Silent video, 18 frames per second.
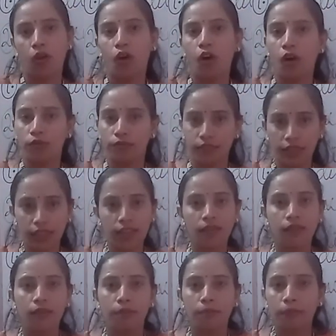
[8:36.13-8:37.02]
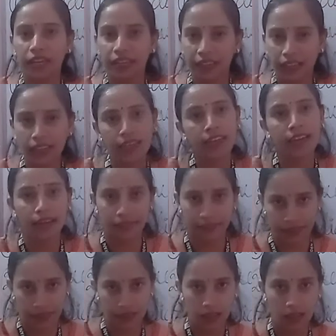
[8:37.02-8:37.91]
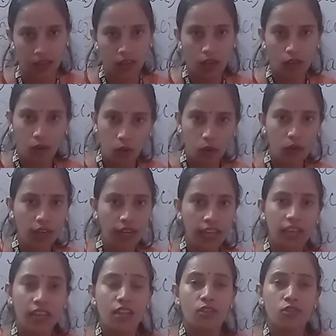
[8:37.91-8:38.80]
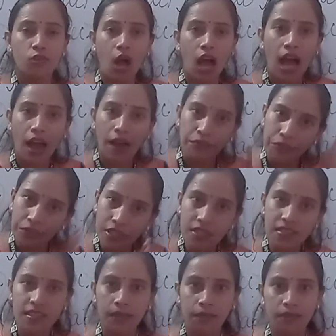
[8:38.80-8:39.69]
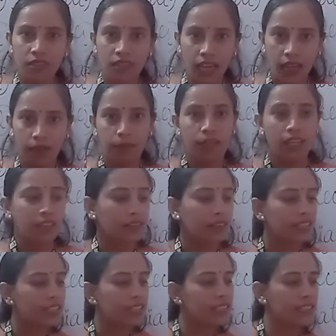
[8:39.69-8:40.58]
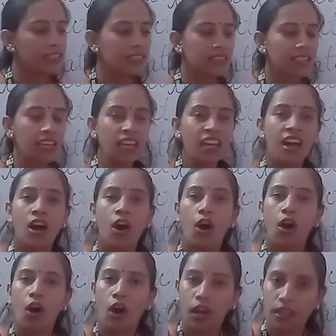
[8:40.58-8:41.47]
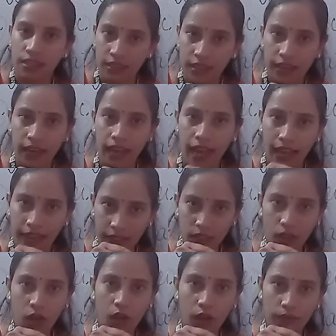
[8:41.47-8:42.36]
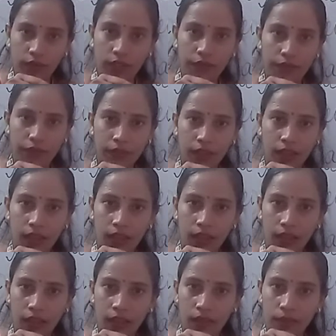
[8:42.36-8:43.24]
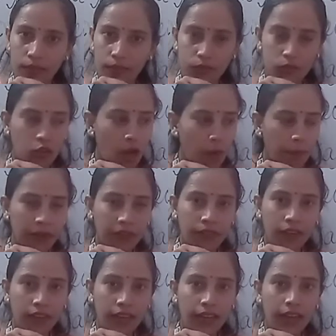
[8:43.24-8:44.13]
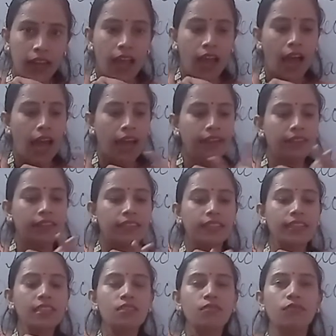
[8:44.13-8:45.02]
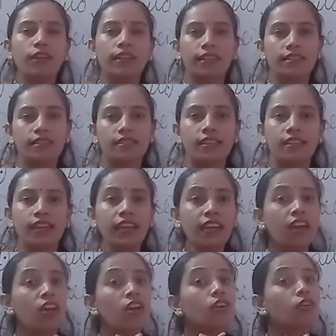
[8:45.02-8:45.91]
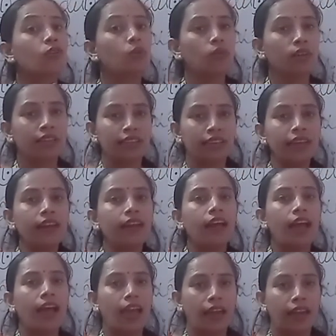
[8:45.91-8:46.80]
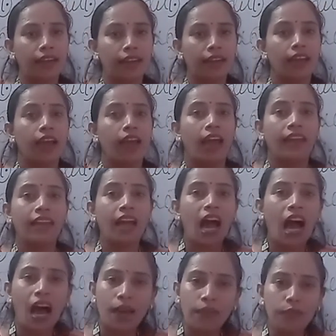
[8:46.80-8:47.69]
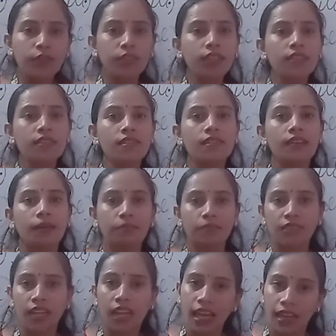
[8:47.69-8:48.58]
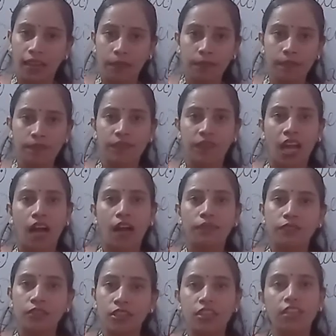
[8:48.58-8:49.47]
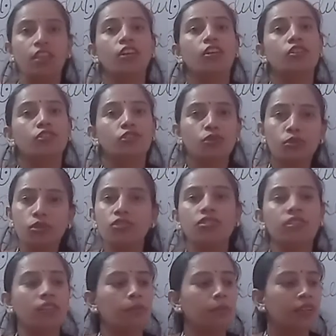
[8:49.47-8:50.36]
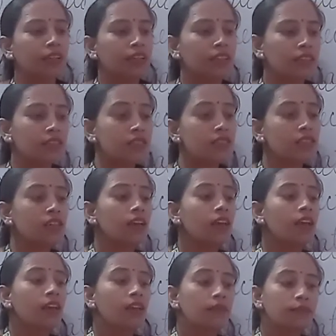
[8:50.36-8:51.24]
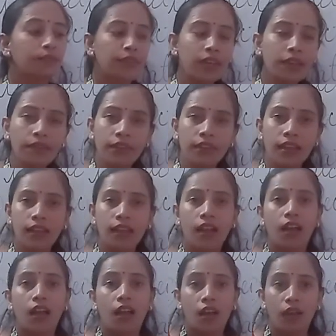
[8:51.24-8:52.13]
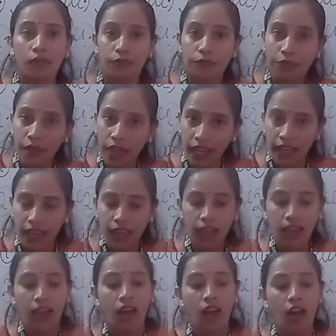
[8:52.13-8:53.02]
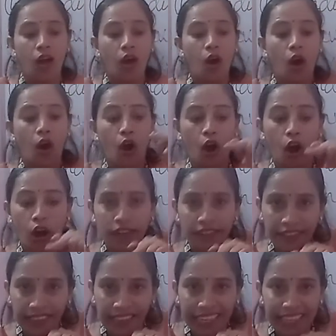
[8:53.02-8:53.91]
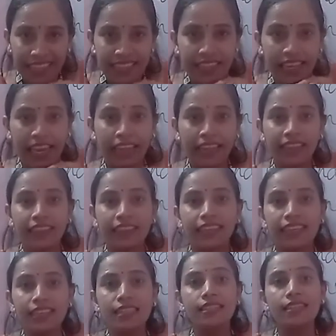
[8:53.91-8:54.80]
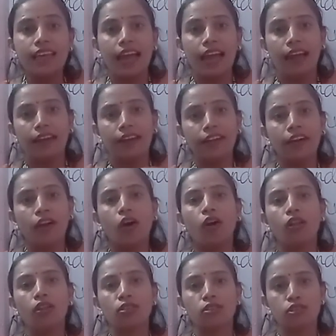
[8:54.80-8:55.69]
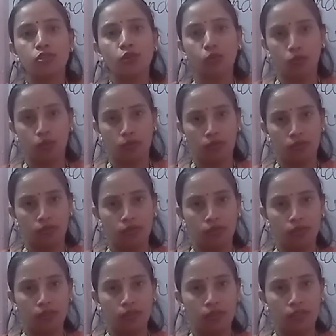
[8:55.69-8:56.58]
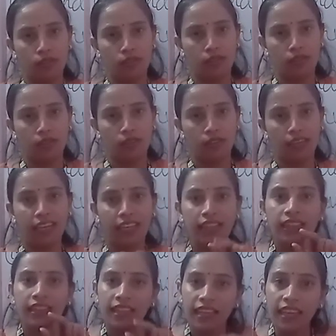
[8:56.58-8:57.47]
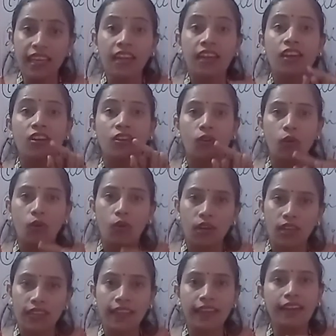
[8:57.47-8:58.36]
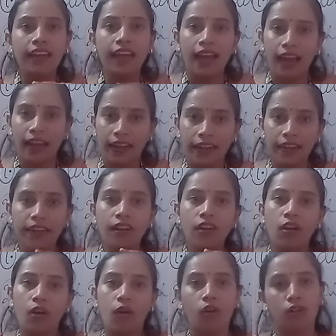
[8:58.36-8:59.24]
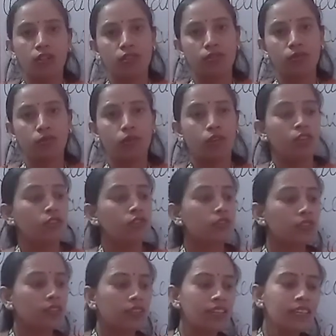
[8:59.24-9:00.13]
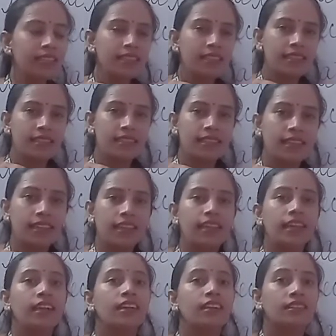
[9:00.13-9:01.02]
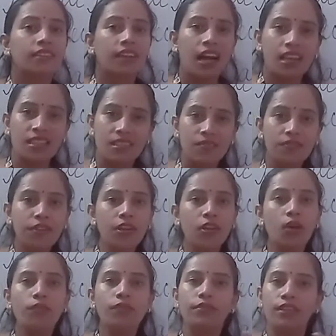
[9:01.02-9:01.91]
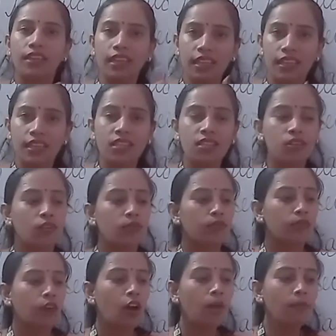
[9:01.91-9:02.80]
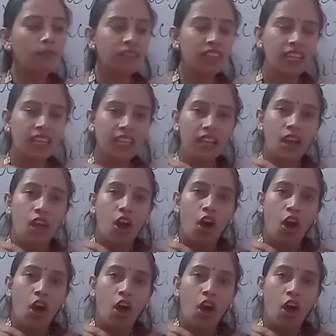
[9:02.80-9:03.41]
of a burning calender. Okay, so after some time, this is the hotter end of the copper wire and this one is the colder end. And after some time, after 2-3 minutes, we will feel hotness in this end also, in the colder end also. So this is the transfer of heat from the